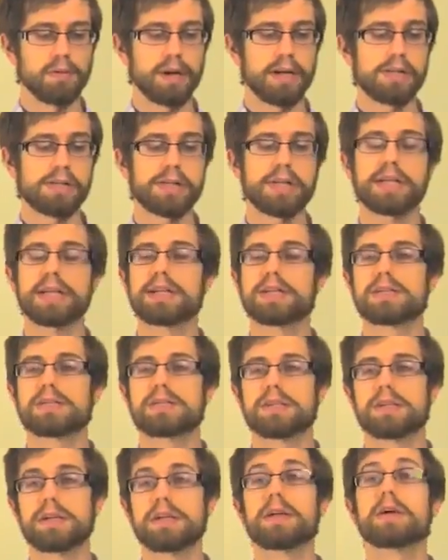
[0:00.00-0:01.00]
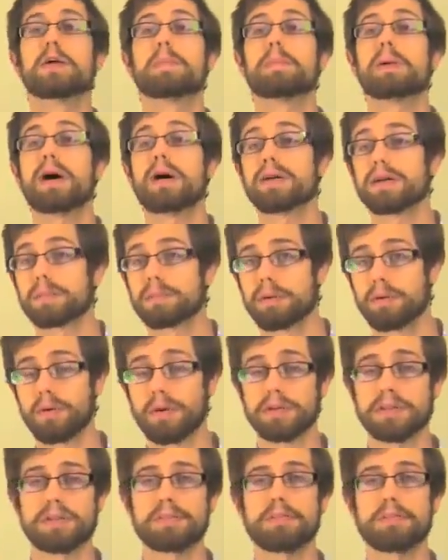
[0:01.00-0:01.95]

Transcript: Reishi is a polypore.